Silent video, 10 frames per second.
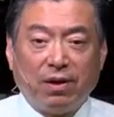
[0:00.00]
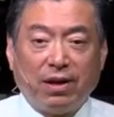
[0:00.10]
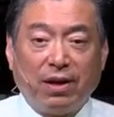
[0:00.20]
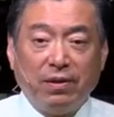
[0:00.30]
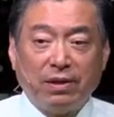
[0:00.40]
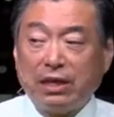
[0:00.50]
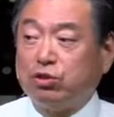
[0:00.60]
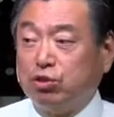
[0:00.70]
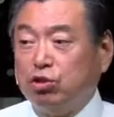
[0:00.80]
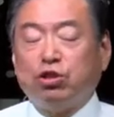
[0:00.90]
Huh?
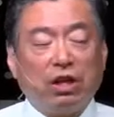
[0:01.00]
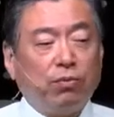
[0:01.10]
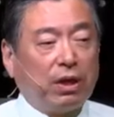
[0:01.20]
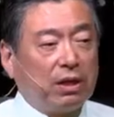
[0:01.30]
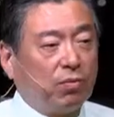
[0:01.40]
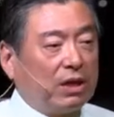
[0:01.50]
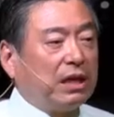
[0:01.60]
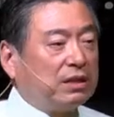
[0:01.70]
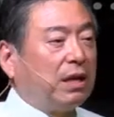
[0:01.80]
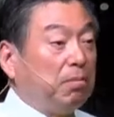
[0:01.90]
That's usually what, what
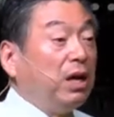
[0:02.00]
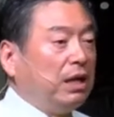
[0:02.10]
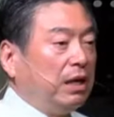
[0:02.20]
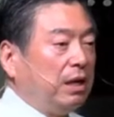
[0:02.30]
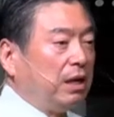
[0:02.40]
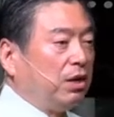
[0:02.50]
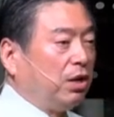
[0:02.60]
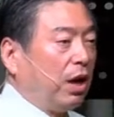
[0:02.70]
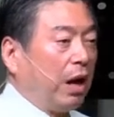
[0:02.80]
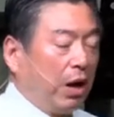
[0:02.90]
they say, money. You
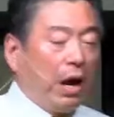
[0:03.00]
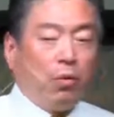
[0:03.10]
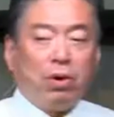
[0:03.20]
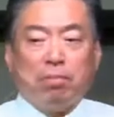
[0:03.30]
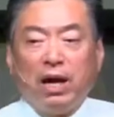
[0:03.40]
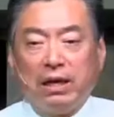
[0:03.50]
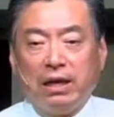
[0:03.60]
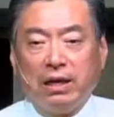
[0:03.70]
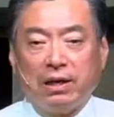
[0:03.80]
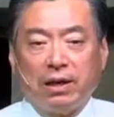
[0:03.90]
know, I, I want
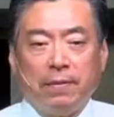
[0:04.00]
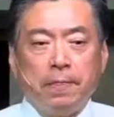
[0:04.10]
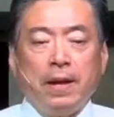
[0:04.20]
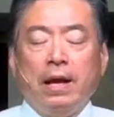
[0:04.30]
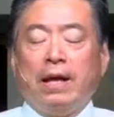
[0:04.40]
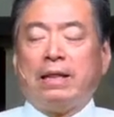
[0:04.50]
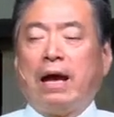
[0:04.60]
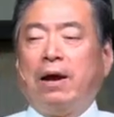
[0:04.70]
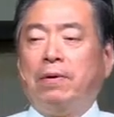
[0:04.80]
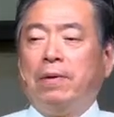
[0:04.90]
money. Yeah?
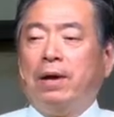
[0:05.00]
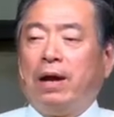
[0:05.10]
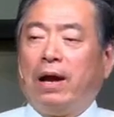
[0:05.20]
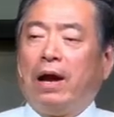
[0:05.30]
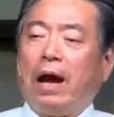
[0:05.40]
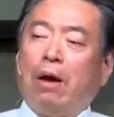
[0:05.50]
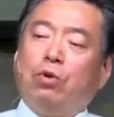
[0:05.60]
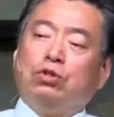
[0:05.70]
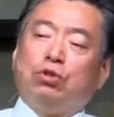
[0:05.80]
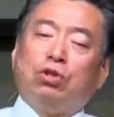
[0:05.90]
Now, uh, I
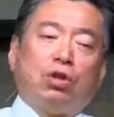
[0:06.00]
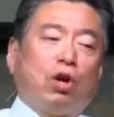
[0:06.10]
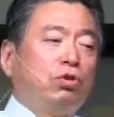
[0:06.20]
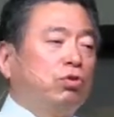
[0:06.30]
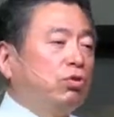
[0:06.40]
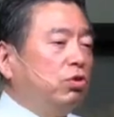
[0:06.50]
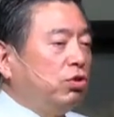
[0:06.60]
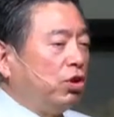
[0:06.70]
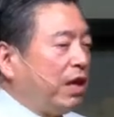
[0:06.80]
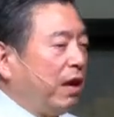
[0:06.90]
want you to turn to
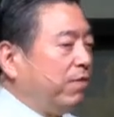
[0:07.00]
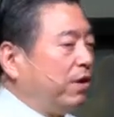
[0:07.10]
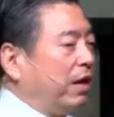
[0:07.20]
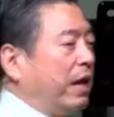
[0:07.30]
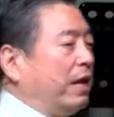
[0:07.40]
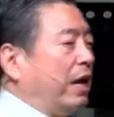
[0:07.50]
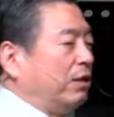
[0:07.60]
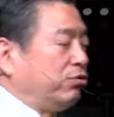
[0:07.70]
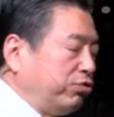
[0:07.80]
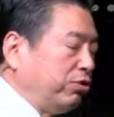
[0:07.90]
your neighbor and,
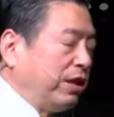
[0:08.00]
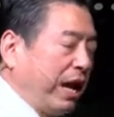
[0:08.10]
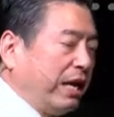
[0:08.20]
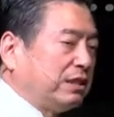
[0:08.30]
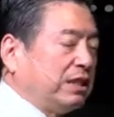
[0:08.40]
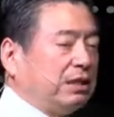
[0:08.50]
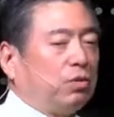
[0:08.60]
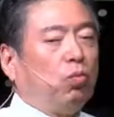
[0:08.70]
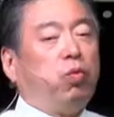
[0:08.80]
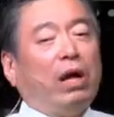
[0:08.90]
and truly ask this
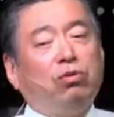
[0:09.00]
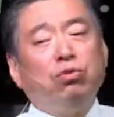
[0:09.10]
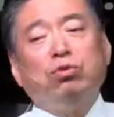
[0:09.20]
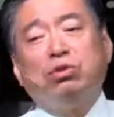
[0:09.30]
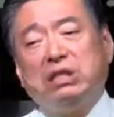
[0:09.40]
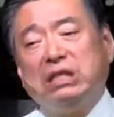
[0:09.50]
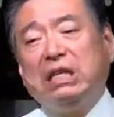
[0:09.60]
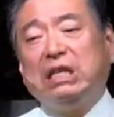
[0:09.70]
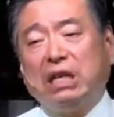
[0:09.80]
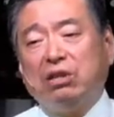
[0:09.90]
What do you
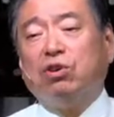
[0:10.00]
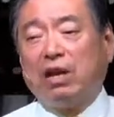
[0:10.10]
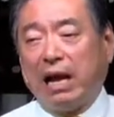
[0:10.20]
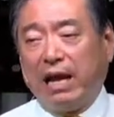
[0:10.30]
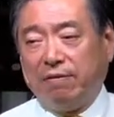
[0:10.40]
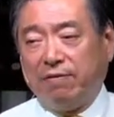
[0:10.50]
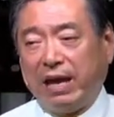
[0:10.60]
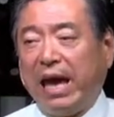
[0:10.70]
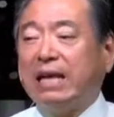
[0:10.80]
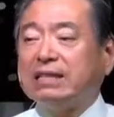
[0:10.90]
seek in your life?
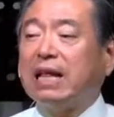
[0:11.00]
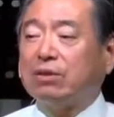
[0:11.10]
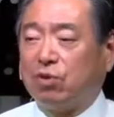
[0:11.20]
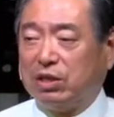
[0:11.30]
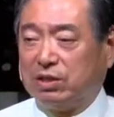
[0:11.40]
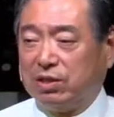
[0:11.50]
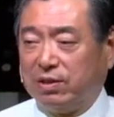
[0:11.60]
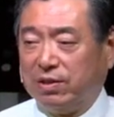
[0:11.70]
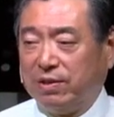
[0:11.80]
Ask that question.